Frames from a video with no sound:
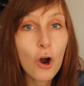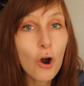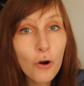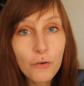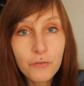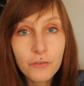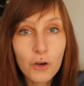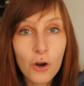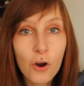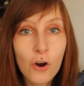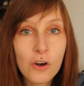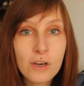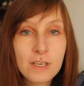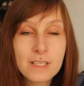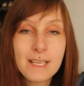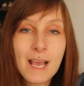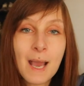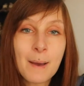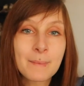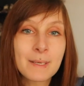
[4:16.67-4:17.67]
of
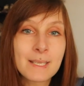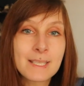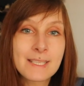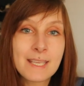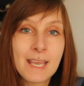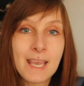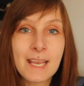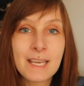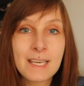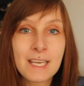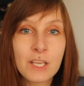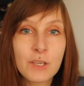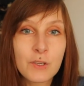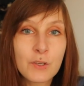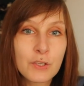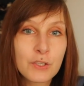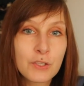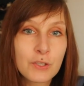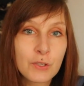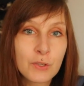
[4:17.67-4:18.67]
course, I'm not saying that
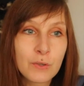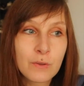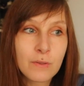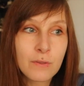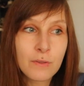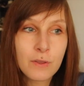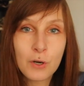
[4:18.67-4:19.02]
you should